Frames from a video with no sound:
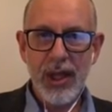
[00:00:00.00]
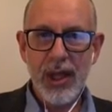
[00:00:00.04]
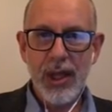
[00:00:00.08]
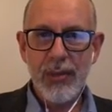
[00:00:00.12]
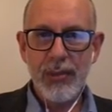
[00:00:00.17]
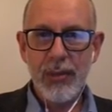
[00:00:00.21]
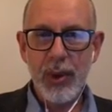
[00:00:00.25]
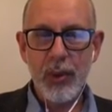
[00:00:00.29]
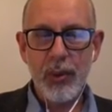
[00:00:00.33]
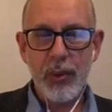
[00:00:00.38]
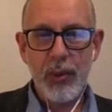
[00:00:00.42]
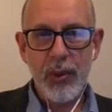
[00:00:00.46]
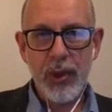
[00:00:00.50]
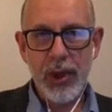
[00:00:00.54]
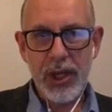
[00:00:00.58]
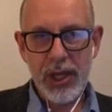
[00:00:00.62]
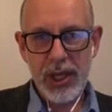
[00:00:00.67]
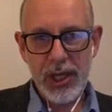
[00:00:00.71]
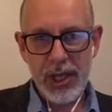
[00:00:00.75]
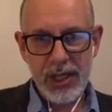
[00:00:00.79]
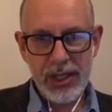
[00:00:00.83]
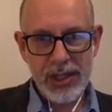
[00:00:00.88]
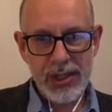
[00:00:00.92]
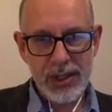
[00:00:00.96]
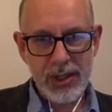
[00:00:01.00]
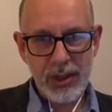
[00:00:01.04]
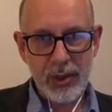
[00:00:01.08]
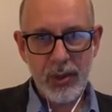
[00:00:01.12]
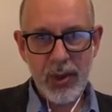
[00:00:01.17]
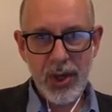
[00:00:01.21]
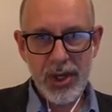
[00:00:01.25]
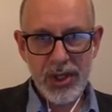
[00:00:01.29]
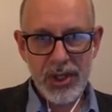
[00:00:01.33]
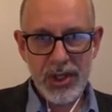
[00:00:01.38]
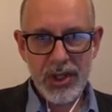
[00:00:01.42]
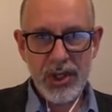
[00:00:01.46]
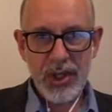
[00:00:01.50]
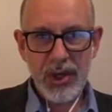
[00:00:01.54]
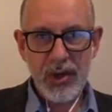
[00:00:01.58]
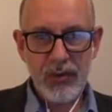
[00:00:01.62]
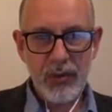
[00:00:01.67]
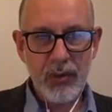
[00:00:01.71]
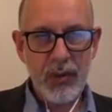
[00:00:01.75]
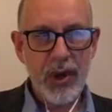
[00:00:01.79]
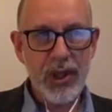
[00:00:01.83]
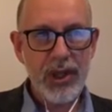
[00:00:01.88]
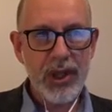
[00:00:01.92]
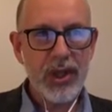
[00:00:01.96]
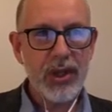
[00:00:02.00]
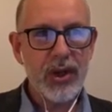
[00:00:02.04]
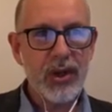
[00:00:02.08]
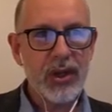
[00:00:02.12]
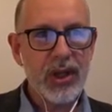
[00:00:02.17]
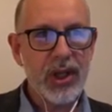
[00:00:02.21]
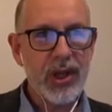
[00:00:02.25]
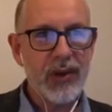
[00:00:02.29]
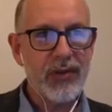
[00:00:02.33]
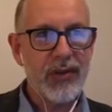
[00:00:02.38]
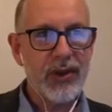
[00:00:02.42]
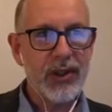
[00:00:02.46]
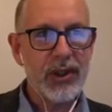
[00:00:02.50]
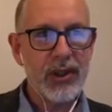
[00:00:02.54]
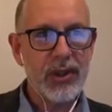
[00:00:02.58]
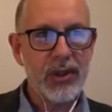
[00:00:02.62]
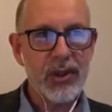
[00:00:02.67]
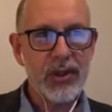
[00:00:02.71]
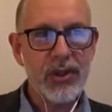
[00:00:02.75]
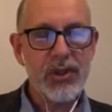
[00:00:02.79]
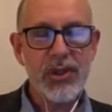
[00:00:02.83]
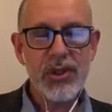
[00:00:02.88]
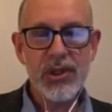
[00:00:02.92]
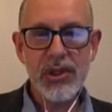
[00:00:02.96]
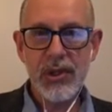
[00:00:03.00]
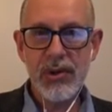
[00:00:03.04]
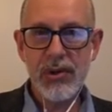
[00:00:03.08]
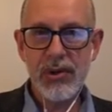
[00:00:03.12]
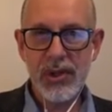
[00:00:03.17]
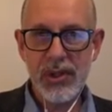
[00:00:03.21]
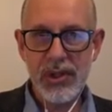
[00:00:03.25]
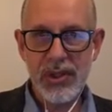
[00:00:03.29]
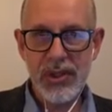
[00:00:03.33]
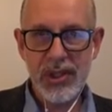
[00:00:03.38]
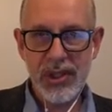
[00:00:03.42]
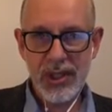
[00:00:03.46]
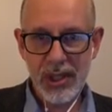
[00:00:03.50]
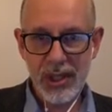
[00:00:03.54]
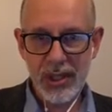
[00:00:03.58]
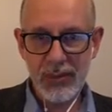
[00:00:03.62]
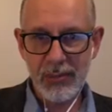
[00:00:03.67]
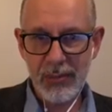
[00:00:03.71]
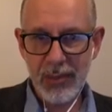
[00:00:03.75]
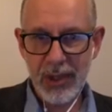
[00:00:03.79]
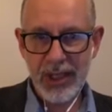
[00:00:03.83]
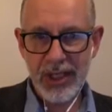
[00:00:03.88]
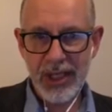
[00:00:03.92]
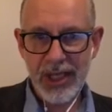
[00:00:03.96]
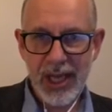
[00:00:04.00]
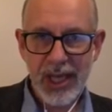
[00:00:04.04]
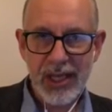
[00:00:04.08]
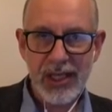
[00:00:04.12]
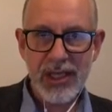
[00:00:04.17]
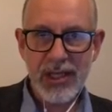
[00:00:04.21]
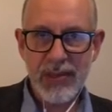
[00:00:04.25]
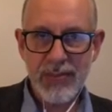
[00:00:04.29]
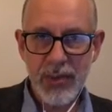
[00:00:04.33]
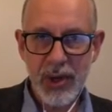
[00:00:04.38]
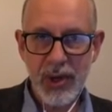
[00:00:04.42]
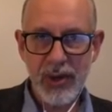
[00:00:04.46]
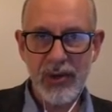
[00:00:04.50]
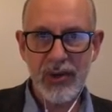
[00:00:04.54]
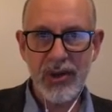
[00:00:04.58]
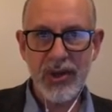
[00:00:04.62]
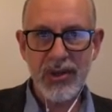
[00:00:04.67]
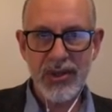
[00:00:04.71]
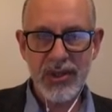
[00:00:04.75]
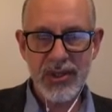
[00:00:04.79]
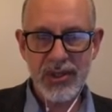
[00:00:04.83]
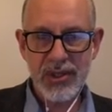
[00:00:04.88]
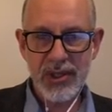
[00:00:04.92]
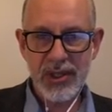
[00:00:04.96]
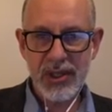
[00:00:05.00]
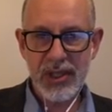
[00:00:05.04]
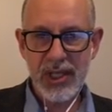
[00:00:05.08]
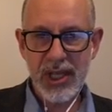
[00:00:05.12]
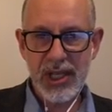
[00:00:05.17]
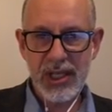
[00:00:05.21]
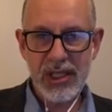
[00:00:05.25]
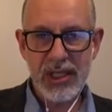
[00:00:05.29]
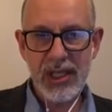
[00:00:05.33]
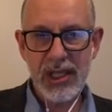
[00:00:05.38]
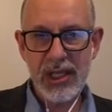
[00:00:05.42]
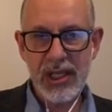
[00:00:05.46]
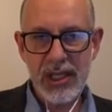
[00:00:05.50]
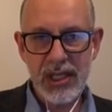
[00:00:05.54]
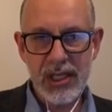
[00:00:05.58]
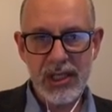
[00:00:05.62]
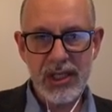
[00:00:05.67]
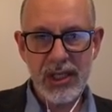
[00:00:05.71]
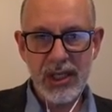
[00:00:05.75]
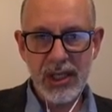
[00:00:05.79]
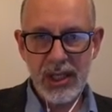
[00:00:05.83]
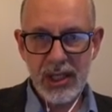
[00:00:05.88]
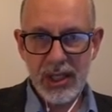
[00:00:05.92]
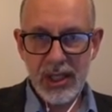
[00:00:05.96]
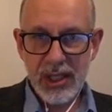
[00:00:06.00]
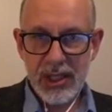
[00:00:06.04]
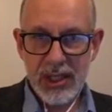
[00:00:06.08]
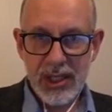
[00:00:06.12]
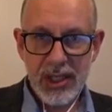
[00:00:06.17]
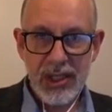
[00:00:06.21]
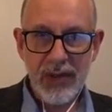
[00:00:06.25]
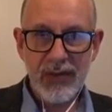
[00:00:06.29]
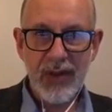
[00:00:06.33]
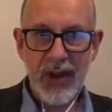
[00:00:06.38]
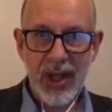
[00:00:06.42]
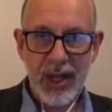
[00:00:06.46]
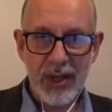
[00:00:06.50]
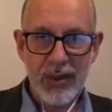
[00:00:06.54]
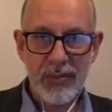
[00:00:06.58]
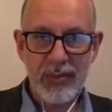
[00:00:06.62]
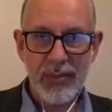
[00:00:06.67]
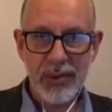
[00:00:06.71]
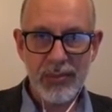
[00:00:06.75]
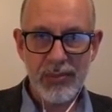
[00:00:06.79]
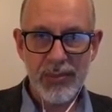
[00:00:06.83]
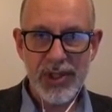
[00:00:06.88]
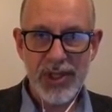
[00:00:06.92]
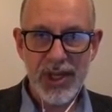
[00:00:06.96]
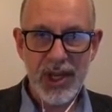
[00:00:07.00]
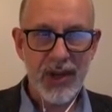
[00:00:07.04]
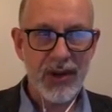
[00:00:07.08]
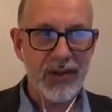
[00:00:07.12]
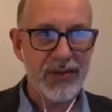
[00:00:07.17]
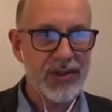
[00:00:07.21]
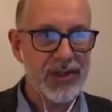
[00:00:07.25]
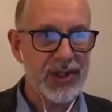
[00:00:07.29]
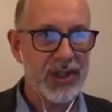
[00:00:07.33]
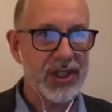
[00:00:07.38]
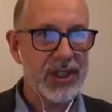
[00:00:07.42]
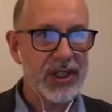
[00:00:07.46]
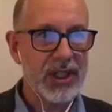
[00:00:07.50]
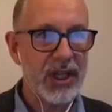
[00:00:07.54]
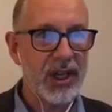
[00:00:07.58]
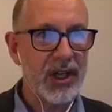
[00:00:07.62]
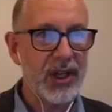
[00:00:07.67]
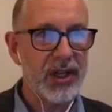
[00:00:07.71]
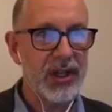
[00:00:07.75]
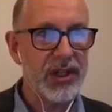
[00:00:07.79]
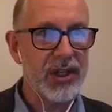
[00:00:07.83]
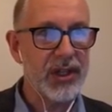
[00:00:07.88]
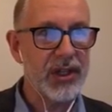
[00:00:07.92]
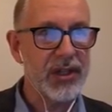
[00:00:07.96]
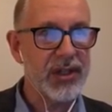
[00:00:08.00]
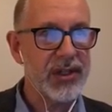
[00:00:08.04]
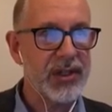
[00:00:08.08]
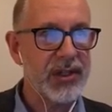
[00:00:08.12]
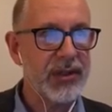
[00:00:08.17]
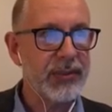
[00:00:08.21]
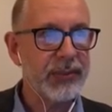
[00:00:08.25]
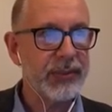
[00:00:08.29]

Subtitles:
But it's a question of whether you're giving your students the complete experience that they need to develop themselves as learners.